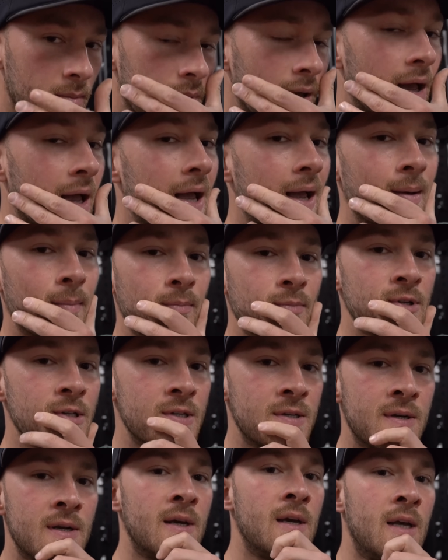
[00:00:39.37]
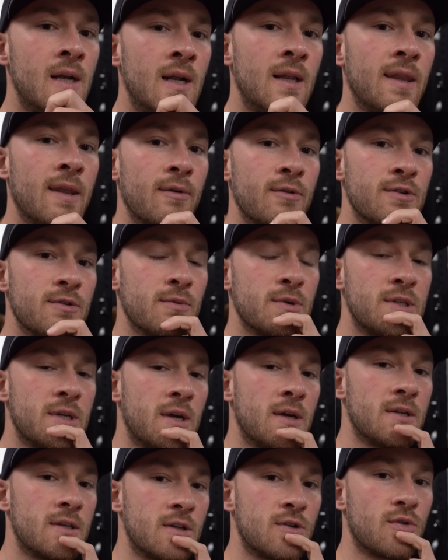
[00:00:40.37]
Perhaps there is a
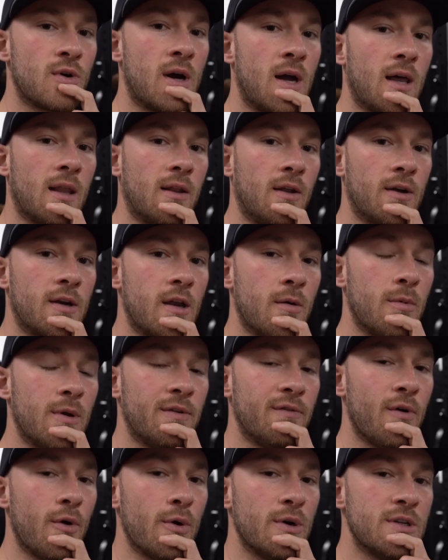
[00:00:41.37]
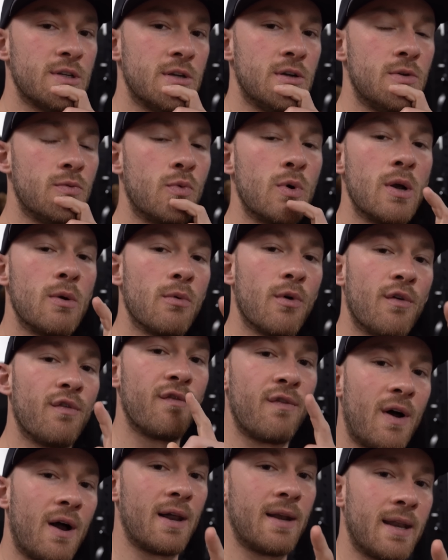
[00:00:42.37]
return to triathlon coming very soon. We will
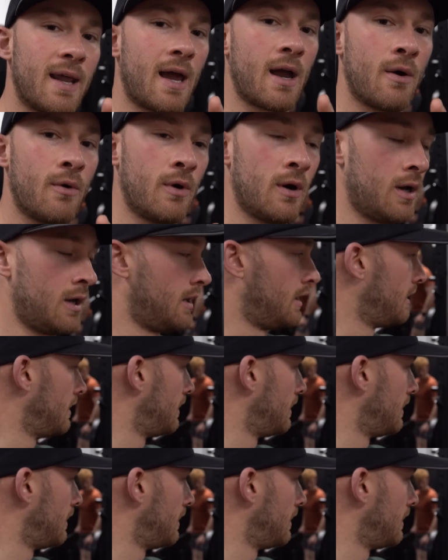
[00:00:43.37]
find out.